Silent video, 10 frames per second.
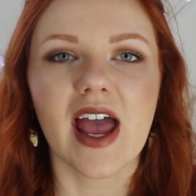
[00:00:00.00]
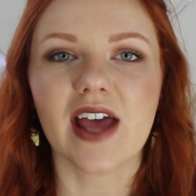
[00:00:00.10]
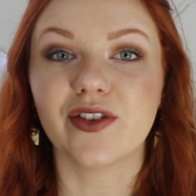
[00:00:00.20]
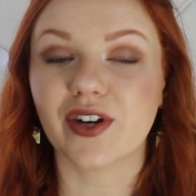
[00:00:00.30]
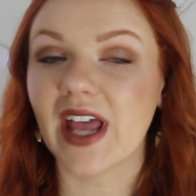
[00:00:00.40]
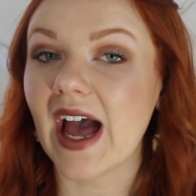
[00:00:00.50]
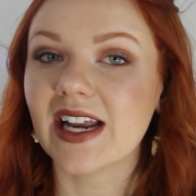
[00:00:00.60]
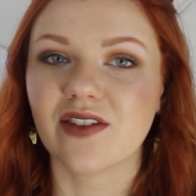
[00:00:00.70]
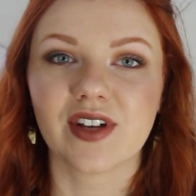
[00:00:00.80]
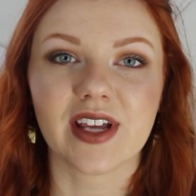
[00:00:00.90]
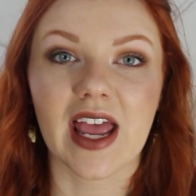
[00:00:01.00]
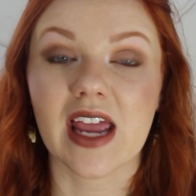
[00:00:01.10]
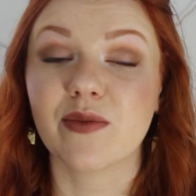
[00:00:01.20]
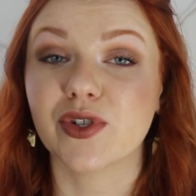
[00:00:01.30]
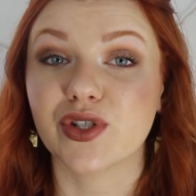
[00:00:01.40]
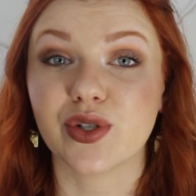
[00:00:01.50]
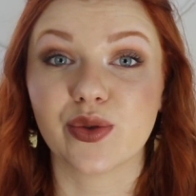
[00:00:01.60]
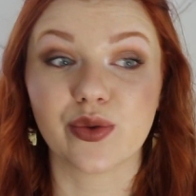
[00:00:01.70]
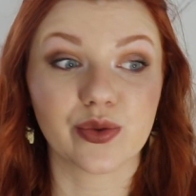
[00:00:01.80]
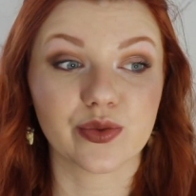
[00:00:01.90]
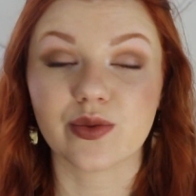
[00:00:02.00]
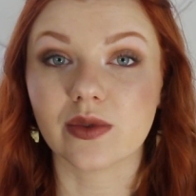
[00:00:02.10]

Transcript: and their cat even came to